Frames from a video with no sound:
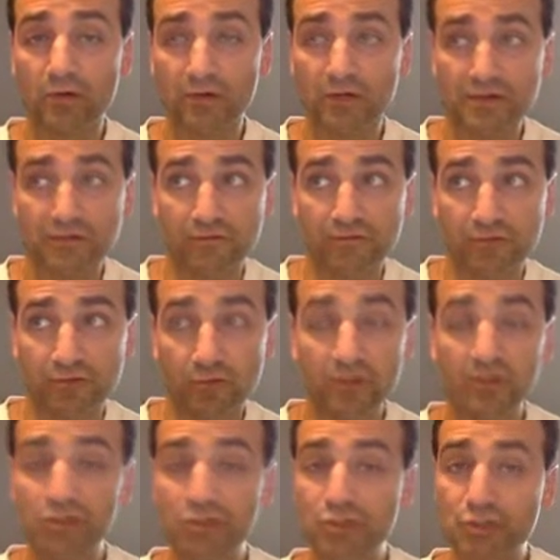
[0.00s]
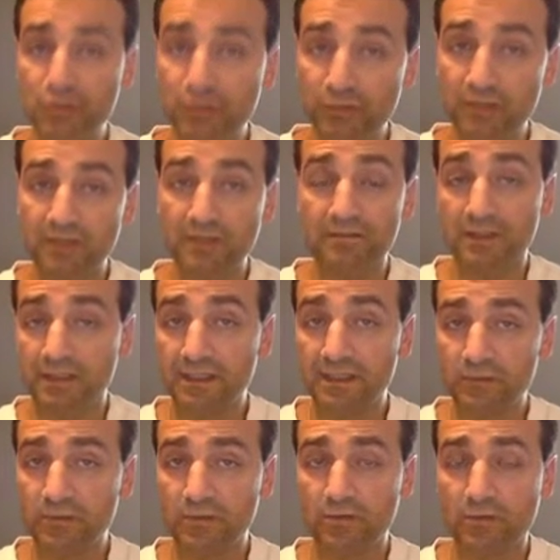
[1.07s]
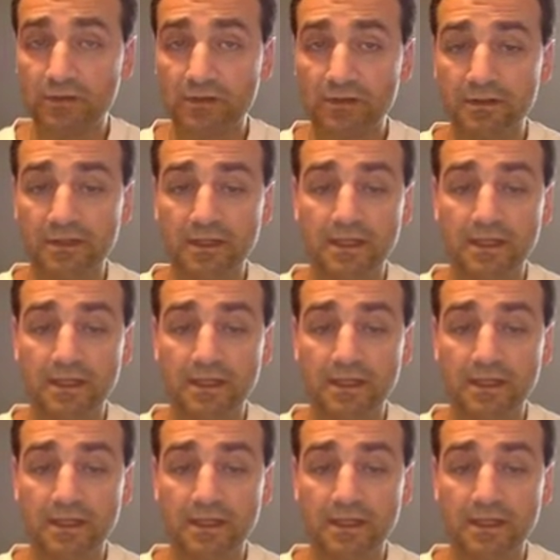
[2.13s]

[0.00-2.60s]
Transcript: it's a flowing stream, liquid water,